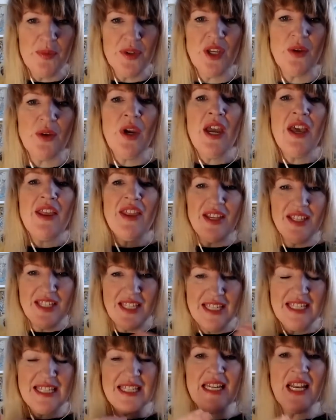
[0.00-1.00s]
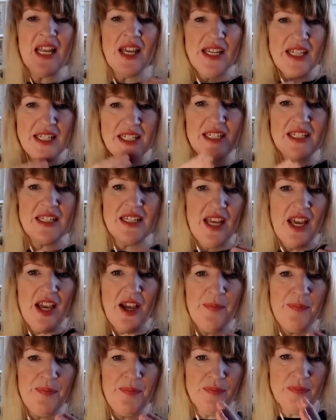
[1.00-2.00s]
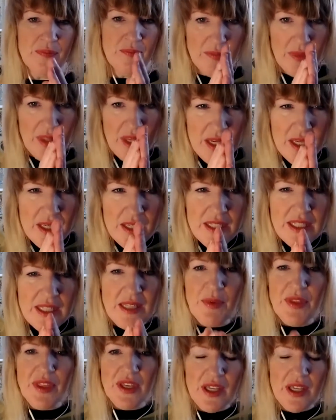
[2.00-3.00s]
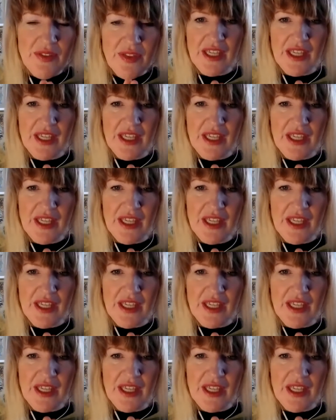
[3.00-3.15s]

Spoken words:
So there's a slight, some of the